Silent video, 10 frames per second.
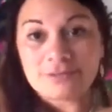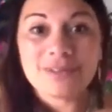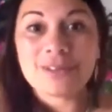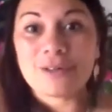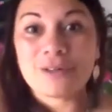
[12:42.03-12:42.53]

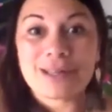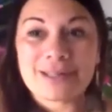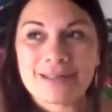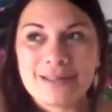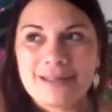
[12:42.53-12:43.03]
you know, like
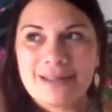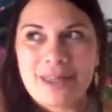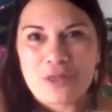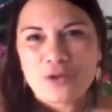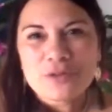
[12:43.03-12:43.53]

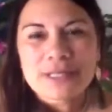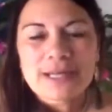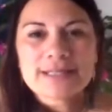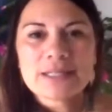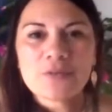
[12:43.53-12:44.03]

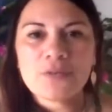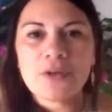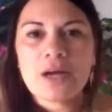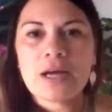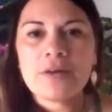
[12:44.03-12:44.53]
enthusiastic for
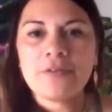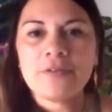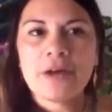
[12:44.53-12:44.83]
life.